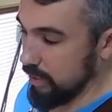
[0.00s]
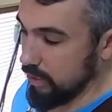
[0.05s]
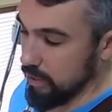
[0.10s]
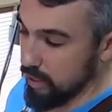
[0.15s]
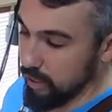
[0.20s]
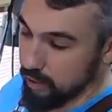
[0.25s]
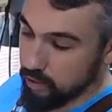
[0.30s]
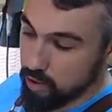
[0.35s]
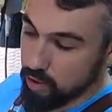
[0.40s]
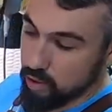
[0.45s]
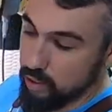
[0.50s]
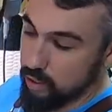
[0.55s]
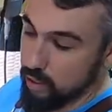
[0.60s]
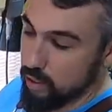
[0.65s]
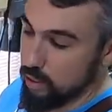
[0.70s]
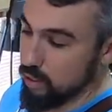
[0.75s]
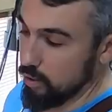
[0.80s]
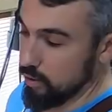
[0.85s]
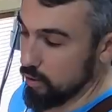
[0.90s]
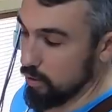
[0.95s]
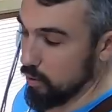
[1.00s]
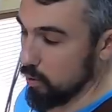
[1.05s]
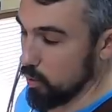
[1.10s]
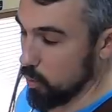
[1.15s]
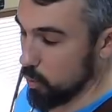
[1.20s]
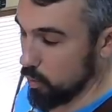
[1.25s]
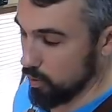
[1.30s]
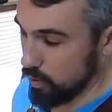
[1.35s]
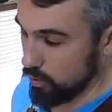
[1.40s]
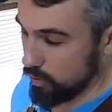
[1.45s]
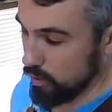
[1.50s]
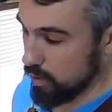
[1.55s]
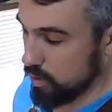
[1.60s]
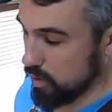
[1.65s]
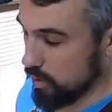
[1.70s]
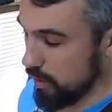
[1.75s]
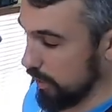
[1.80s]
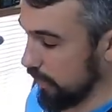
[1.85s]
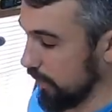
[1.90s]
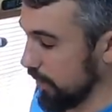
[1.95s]
and then I can just get in here and go to work on
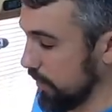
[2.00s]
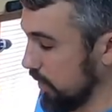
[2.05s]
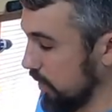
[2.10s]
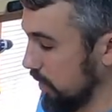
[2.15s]
this thing.